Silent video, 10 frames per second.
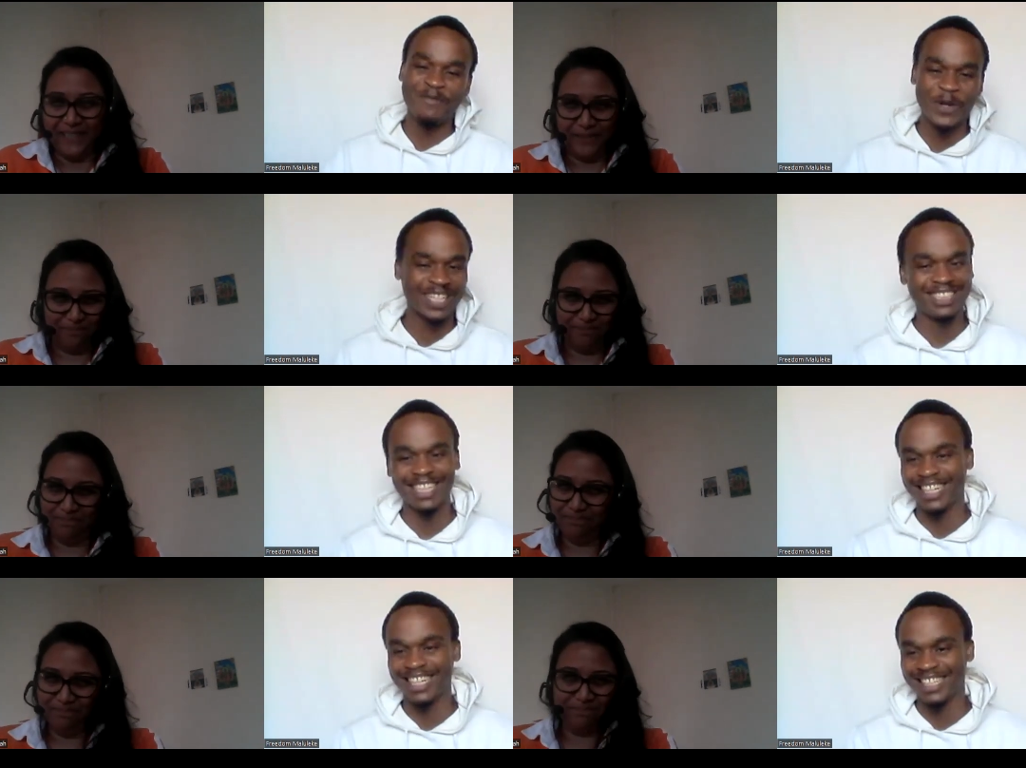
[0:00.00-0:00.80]
Speaker 1: in
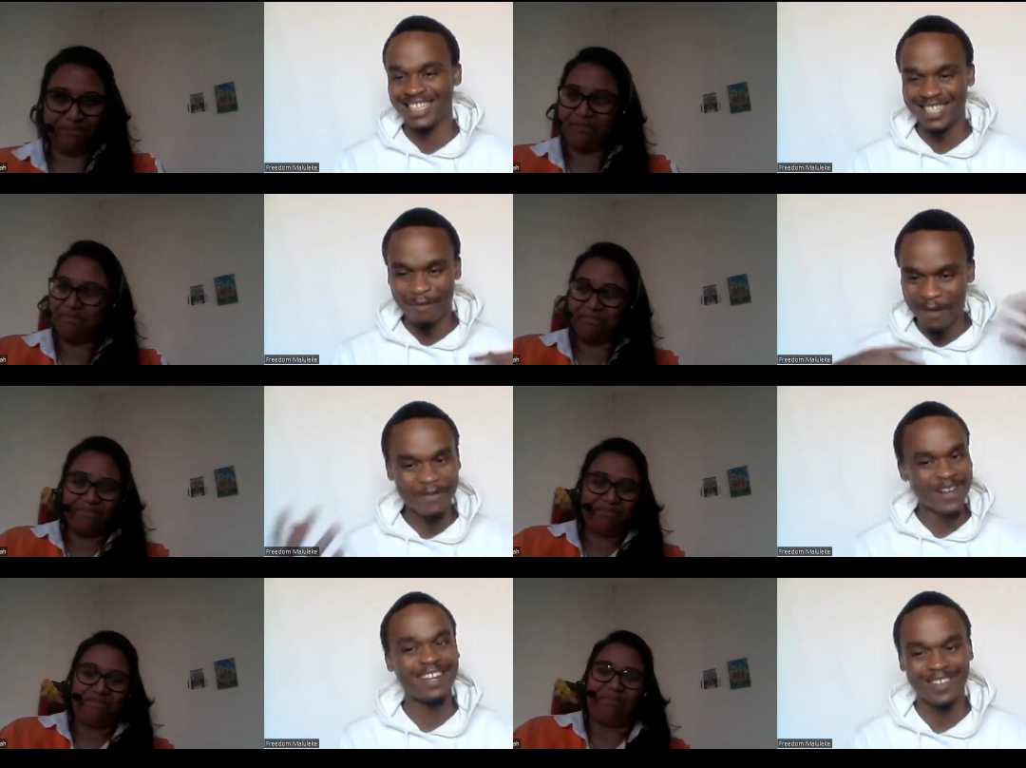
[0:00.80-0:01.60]
Mauritius,
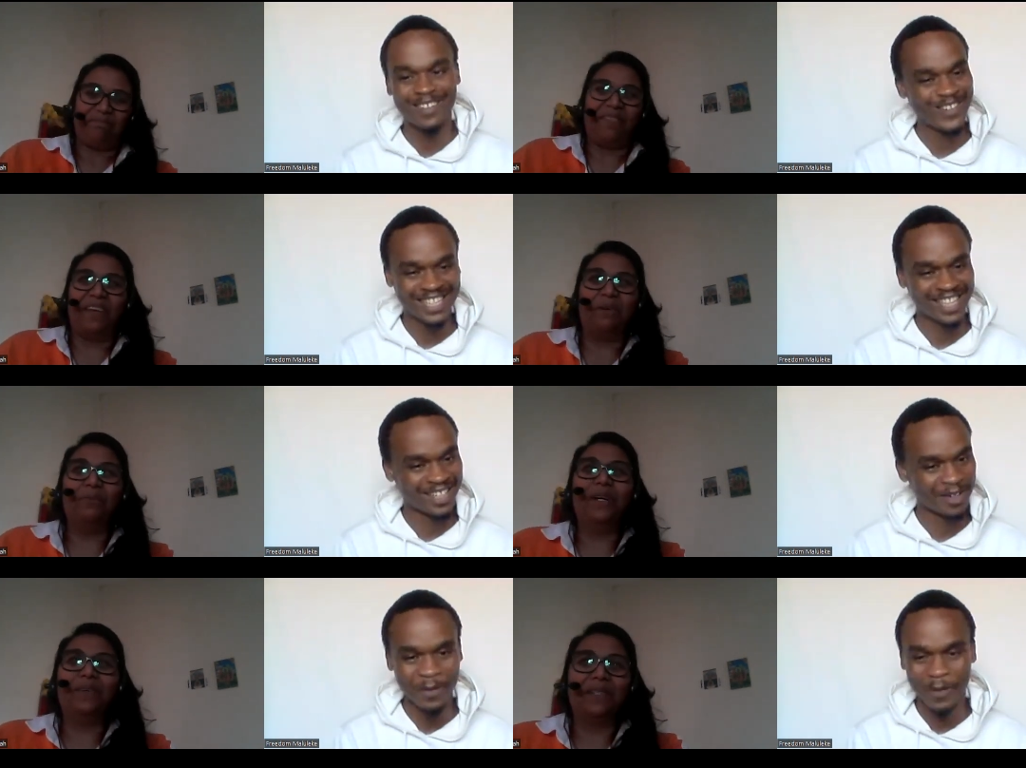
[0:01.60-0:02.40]
people are going
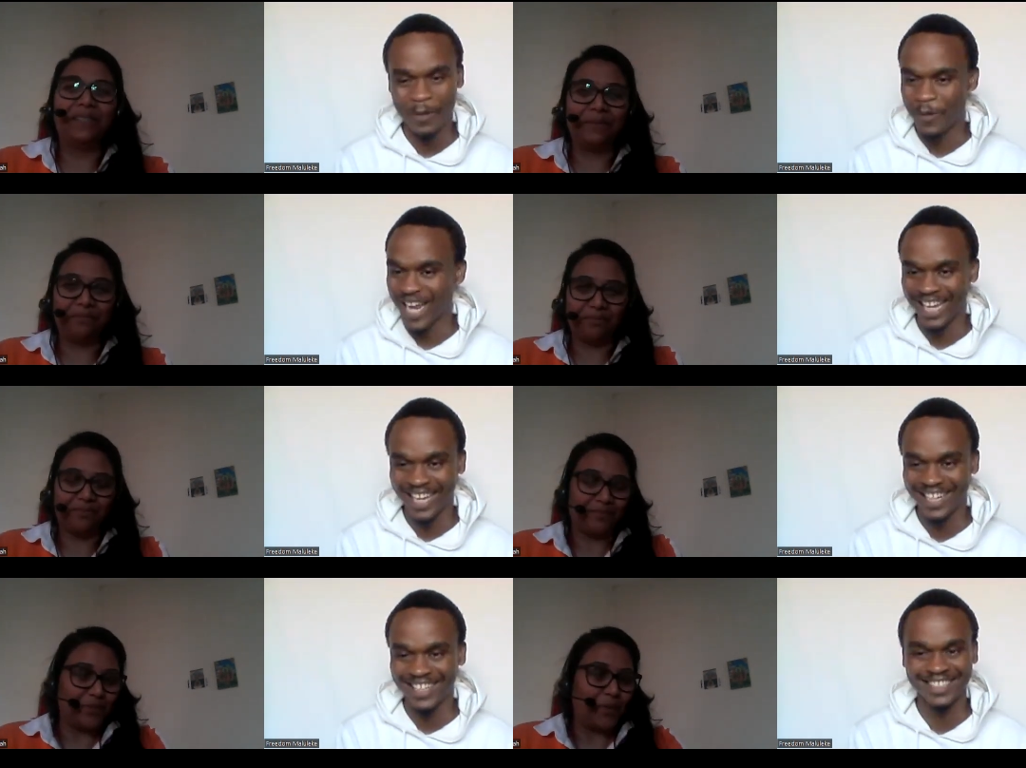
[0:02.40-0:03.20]
through a
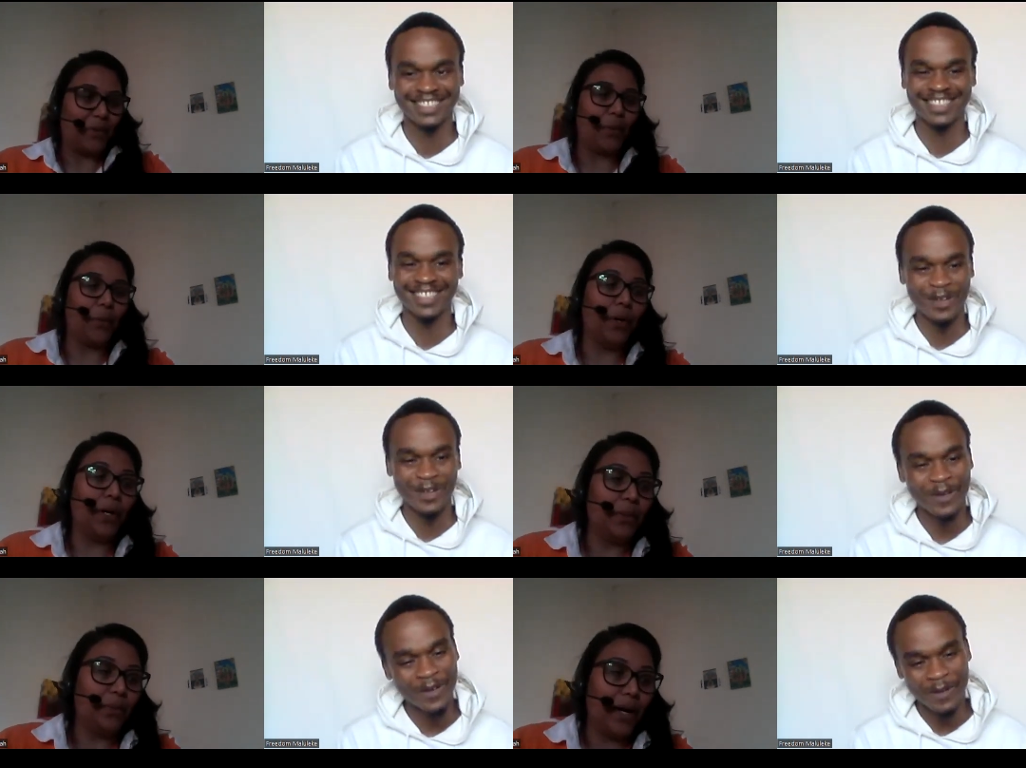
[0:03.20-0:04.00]
lot. So,
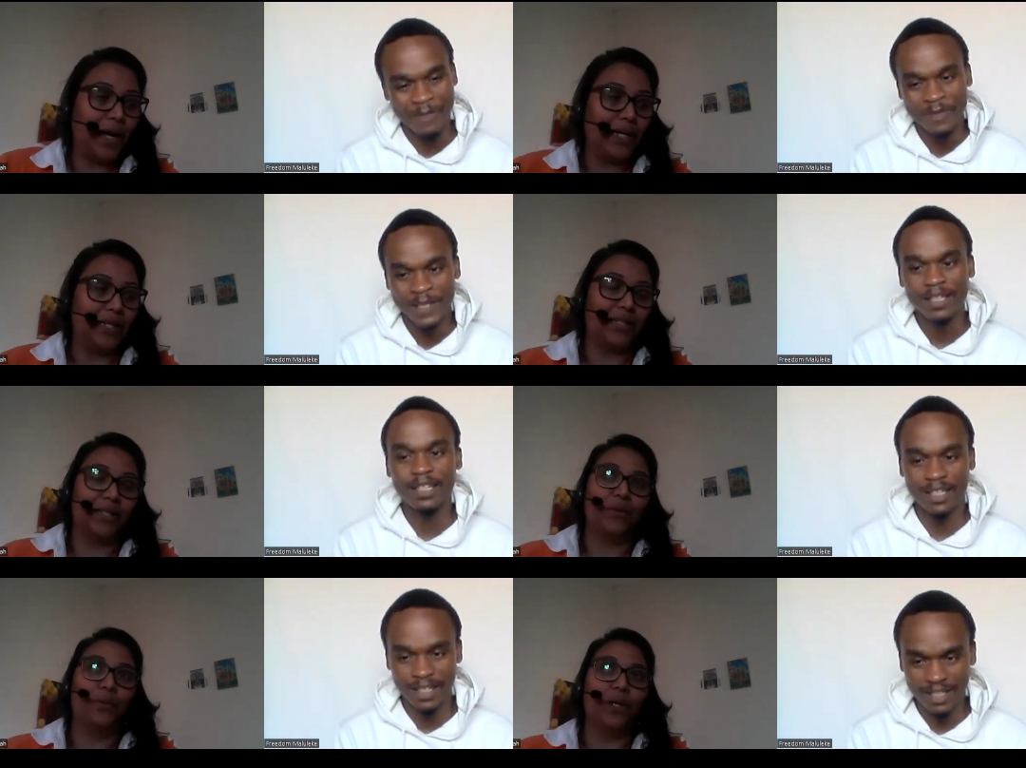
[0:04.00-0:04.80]
Speaker 2: worldwide,
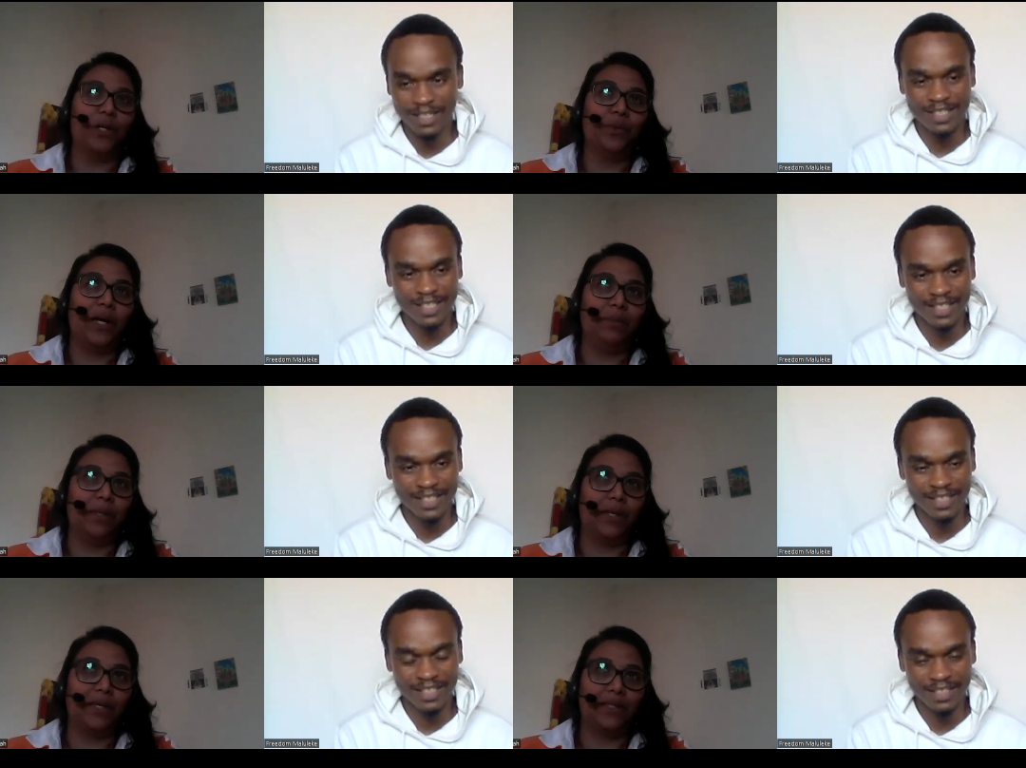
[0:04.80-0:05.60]
yeah. worldwide,
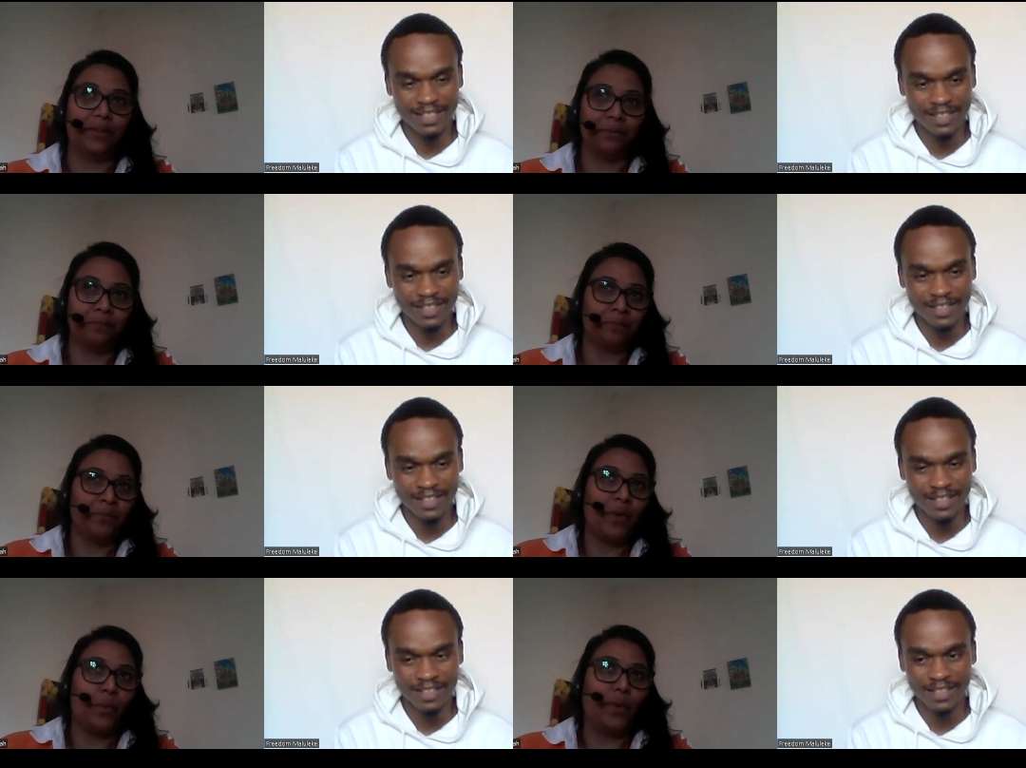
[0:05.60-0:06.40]
because
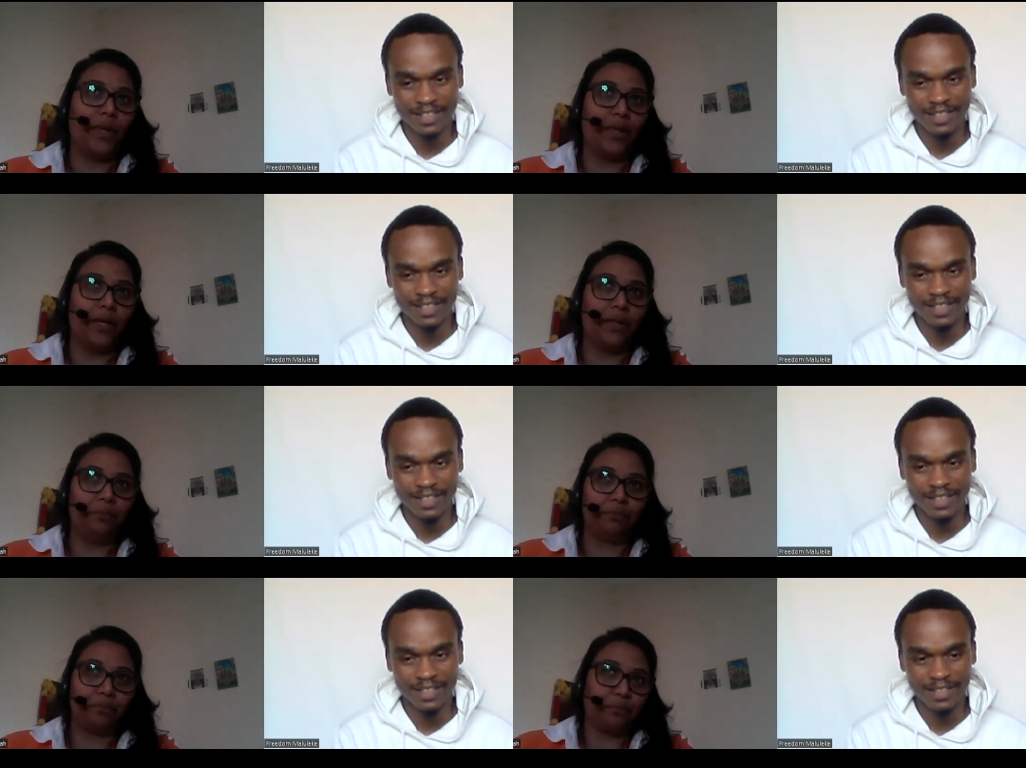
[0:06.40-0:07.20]
with the
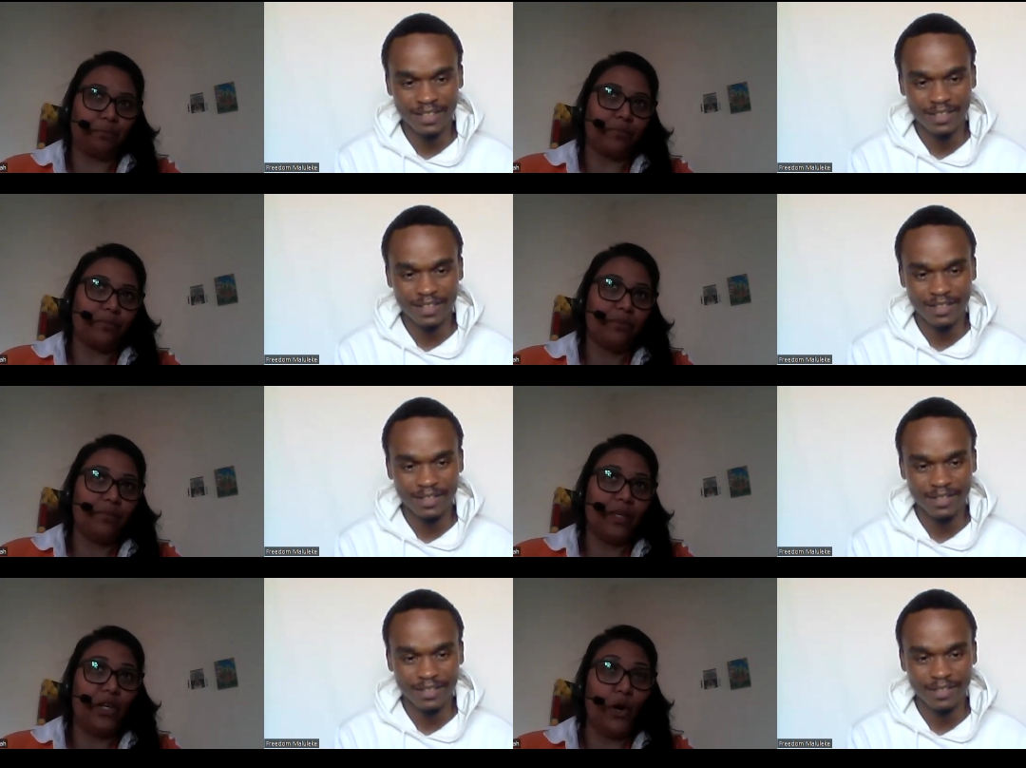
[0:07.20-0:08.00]

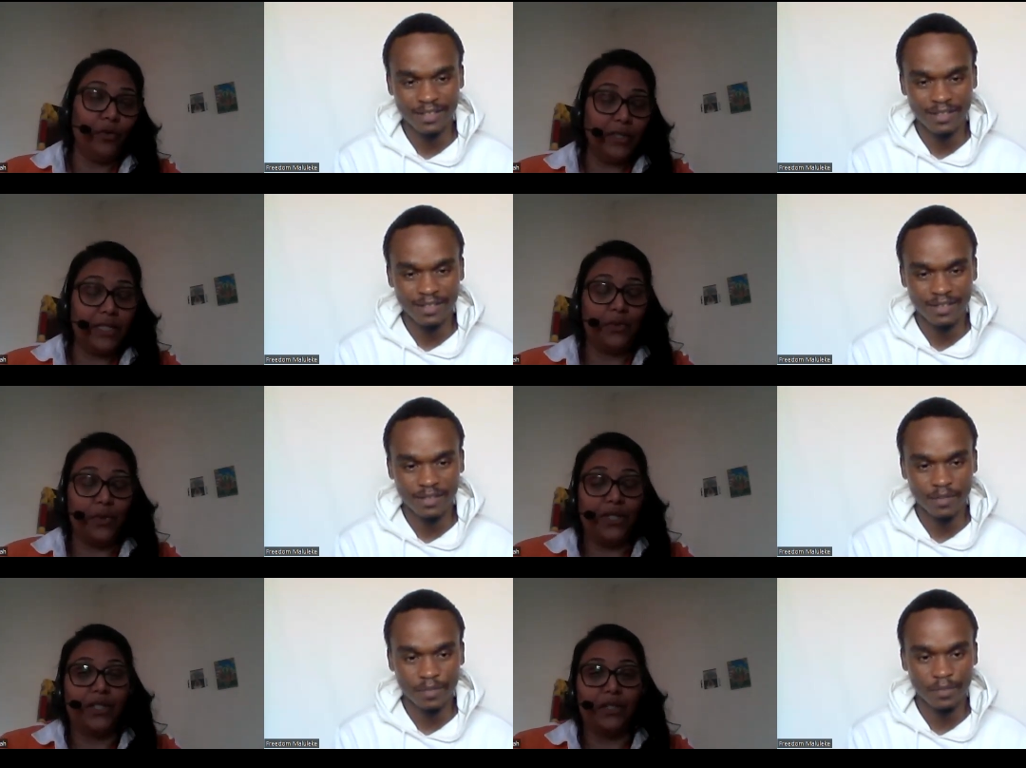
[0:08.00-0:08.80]
COVID
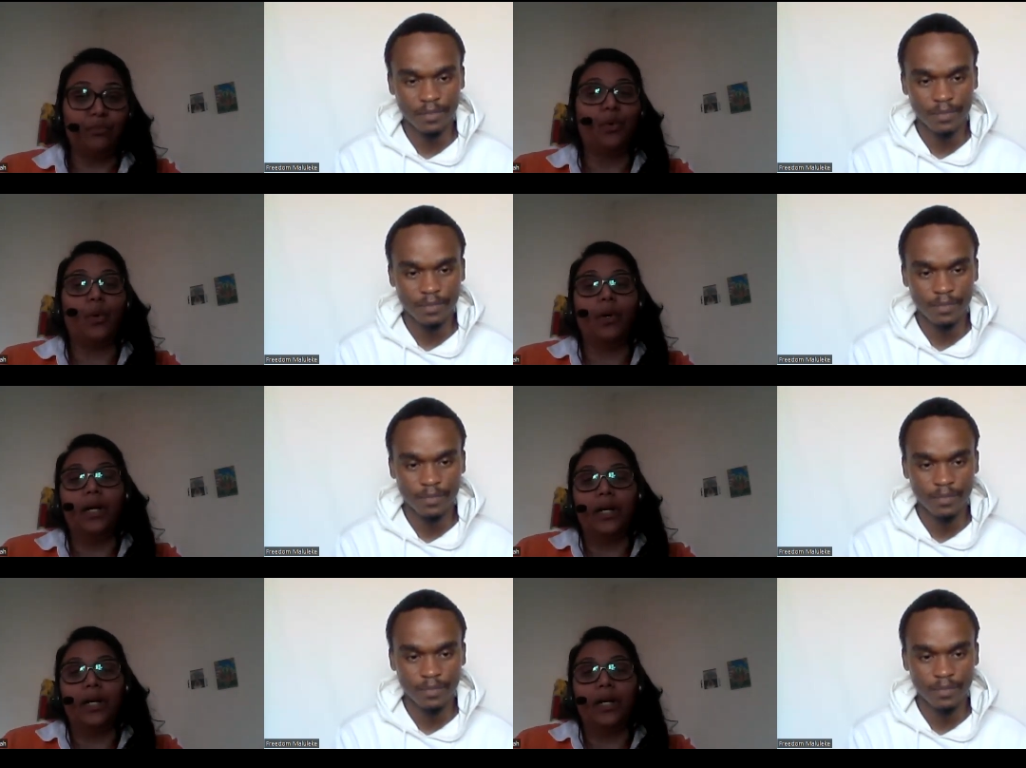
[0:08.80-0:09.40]
situation more,